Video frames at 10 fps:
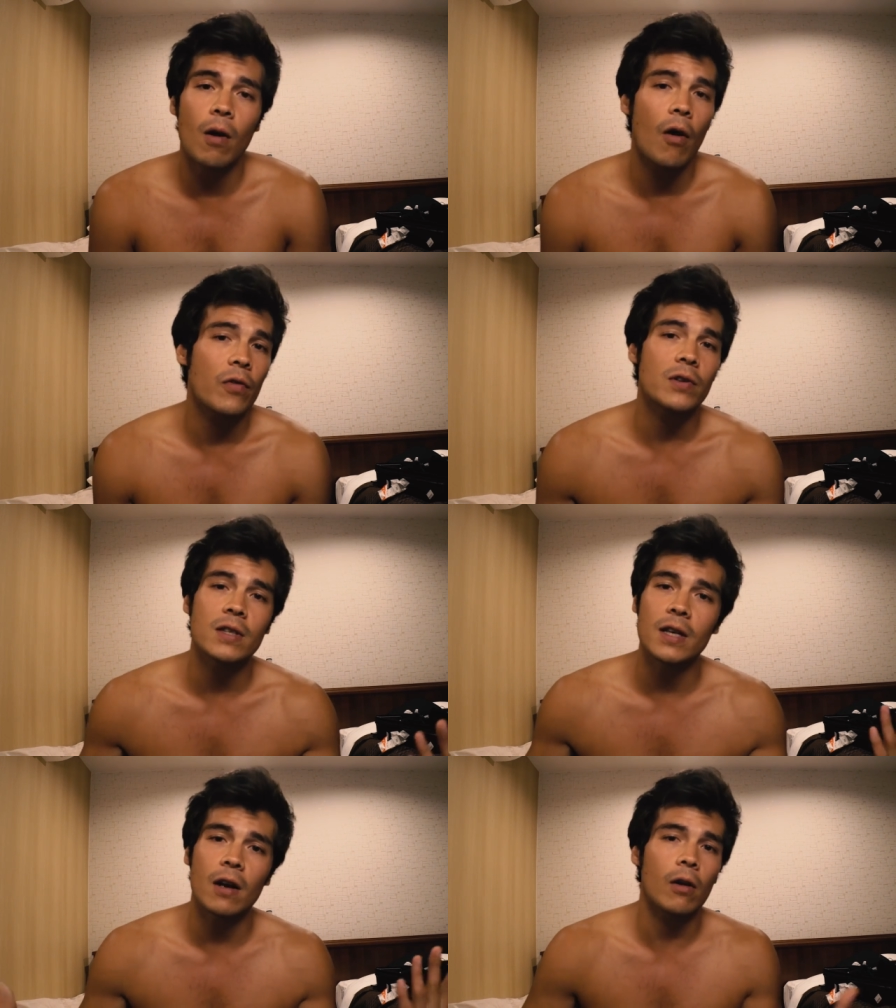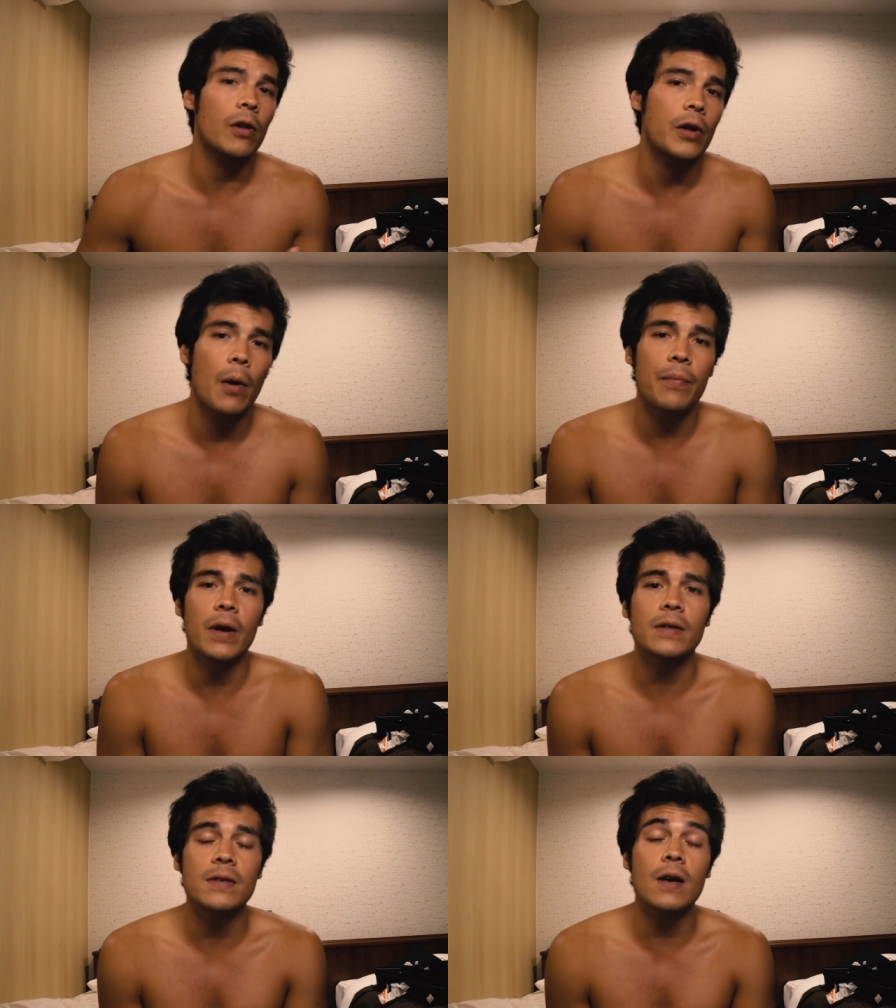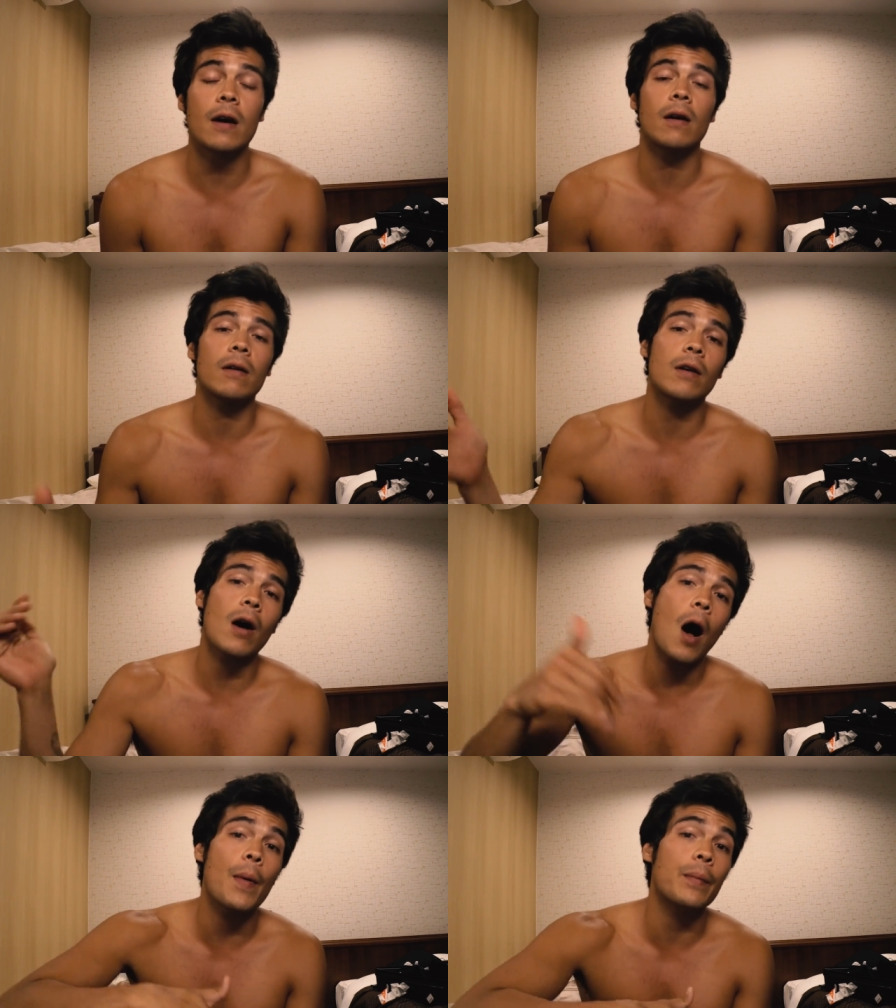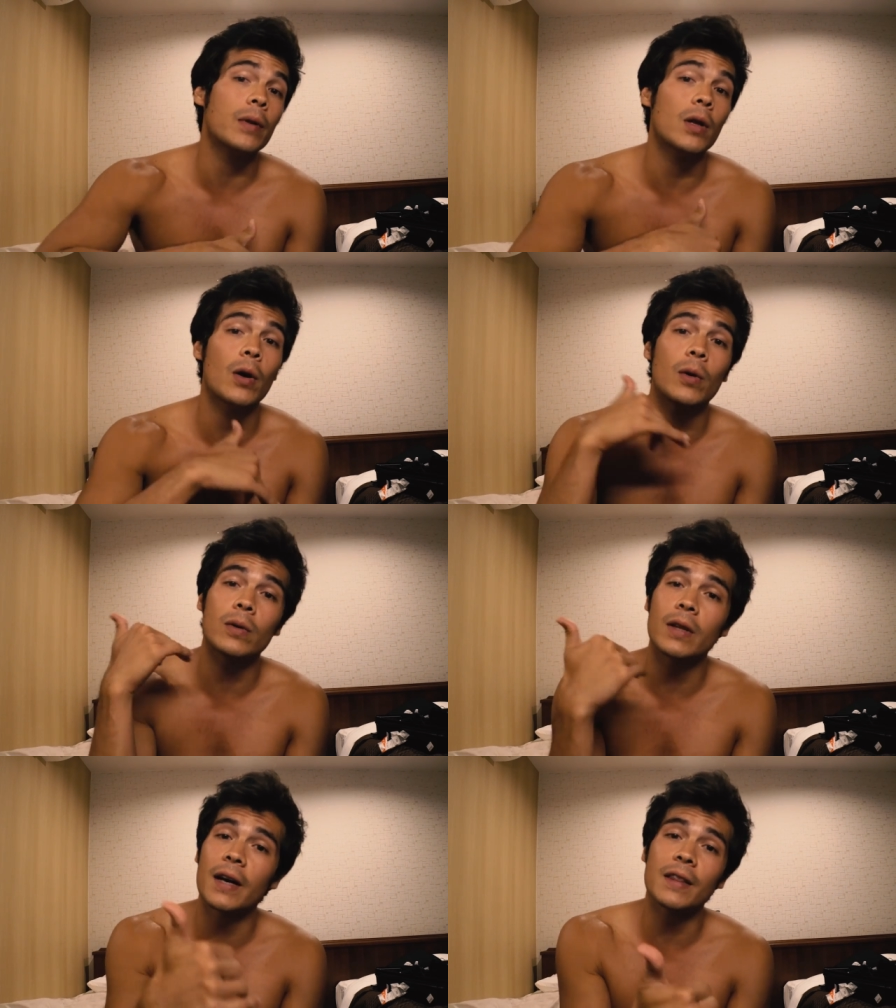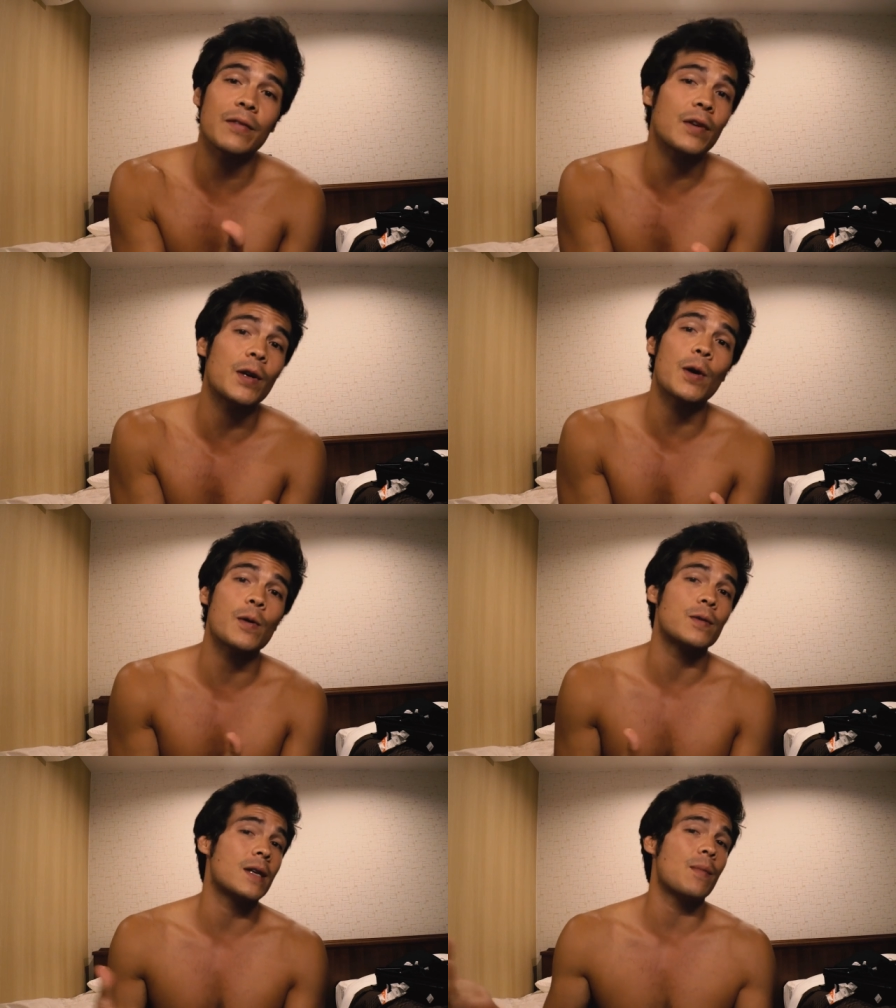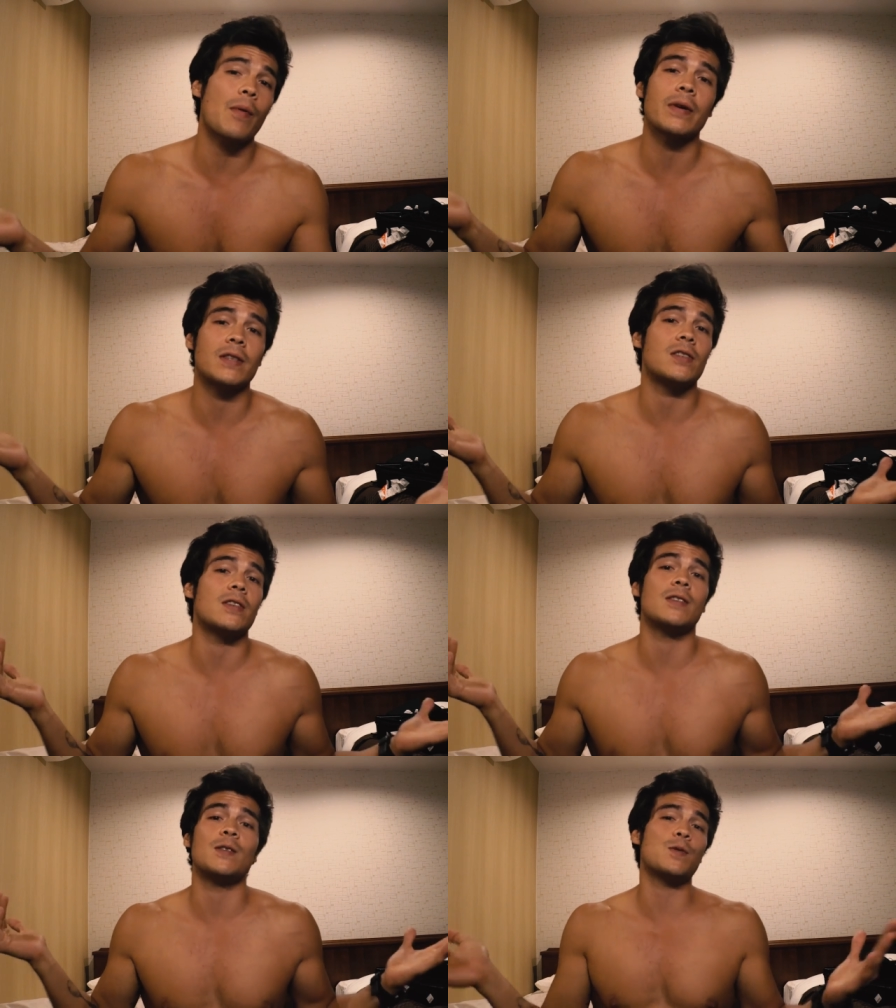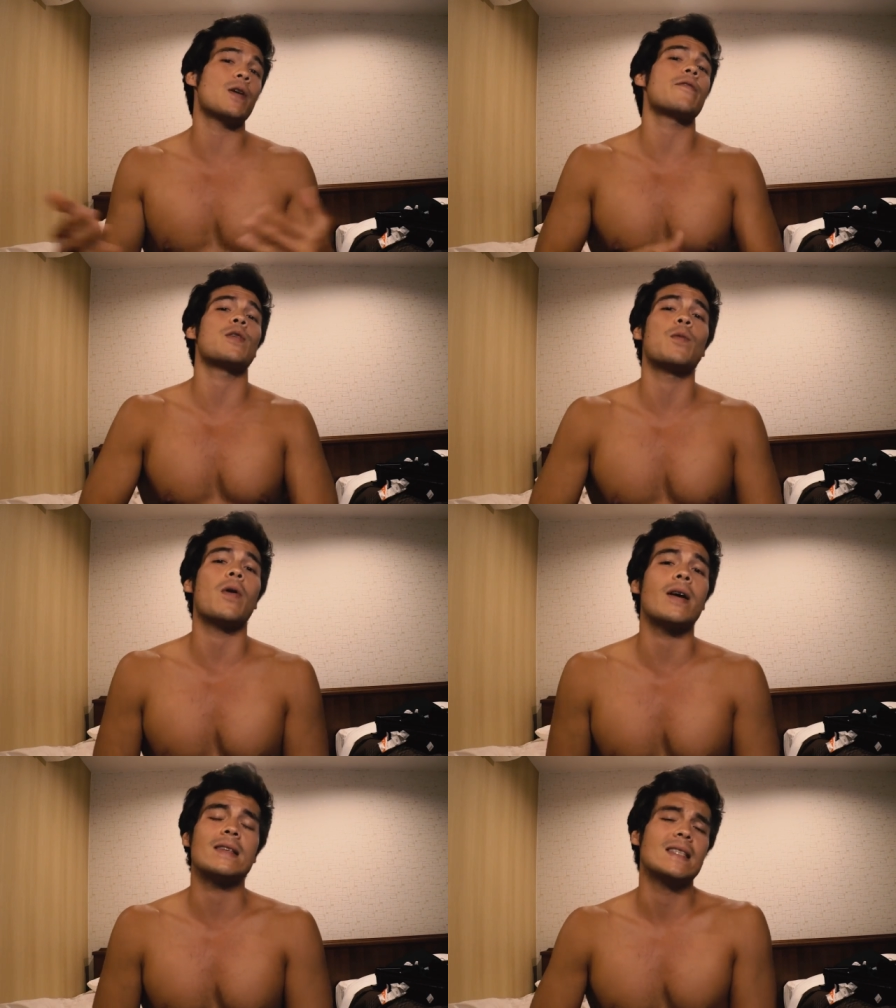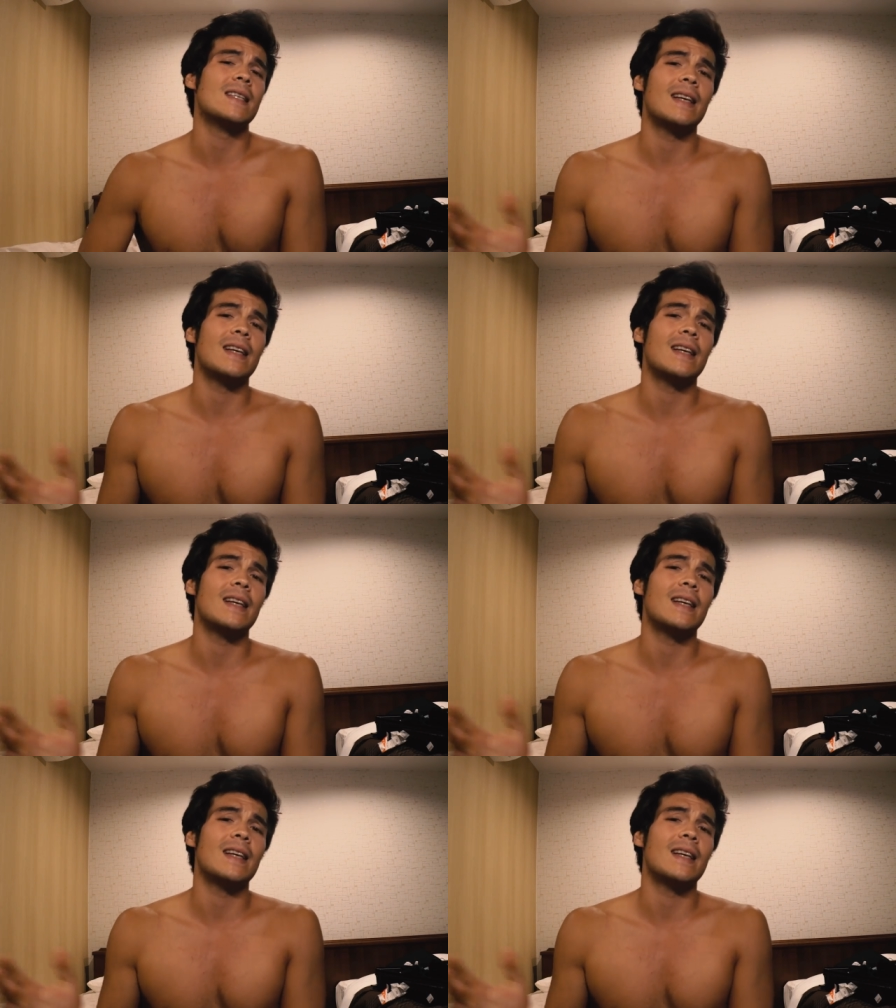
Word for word: Obviously get all of the updates there. Comment below, like the video, send me messages, do whatever you want.